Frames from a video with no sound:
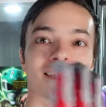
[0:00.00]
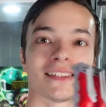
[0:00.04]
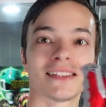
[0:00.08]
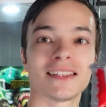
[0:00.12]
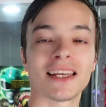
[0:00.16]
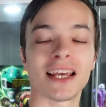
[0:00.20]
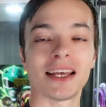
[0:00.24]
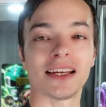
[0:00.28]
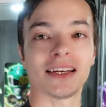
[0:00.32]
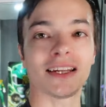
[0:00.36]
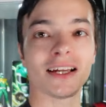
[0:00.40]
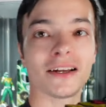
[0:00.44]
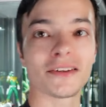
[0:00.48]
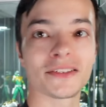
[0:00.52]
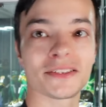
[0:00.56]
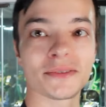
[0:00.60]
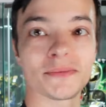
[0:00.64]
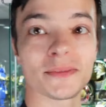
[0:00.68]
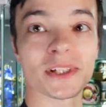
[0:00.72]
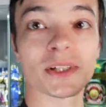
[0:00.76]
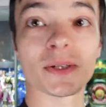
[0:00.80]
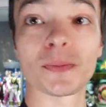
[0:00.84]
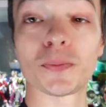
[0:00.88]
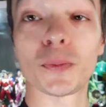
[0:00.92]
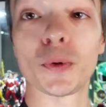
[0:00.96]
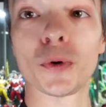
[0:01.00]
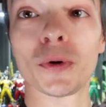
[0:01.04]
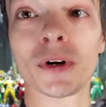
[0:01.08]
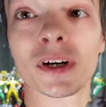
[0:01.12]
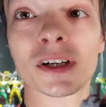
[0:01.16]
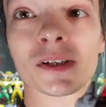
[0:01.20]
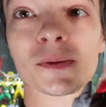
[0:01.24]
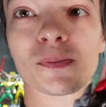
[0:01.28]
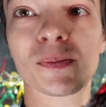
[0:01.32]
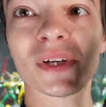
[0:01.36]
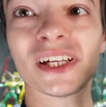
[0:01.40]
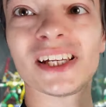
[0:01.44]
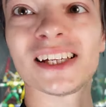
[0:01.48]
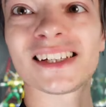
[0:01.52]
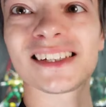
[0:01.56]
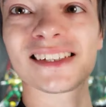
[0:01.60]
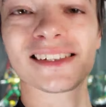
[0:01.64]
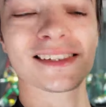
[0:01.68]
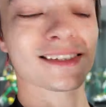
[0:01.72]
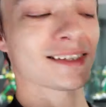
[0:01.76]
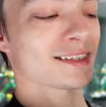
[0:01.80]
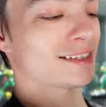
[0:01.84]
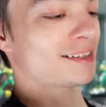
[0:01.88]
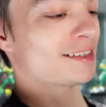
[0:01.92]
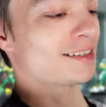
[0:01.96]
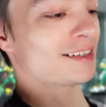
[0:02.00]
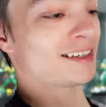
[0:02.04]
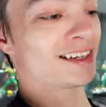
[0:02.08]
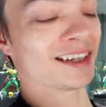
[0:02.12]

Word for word: Take down some Sporix beasts